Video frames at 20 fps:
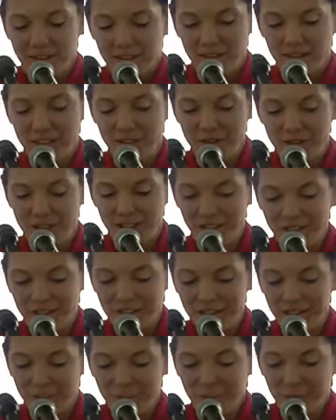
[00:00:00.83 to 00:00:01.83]
Thank you, Dr.
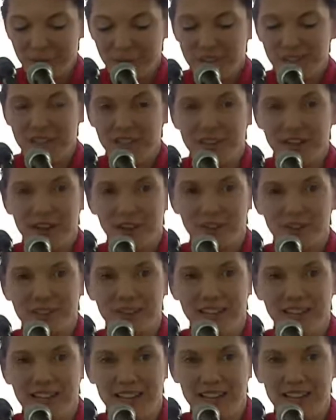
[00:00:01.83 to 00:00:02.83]
Edwards, and honored
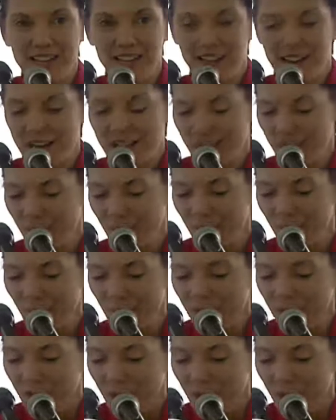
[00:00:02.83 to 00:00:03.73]
guests. I am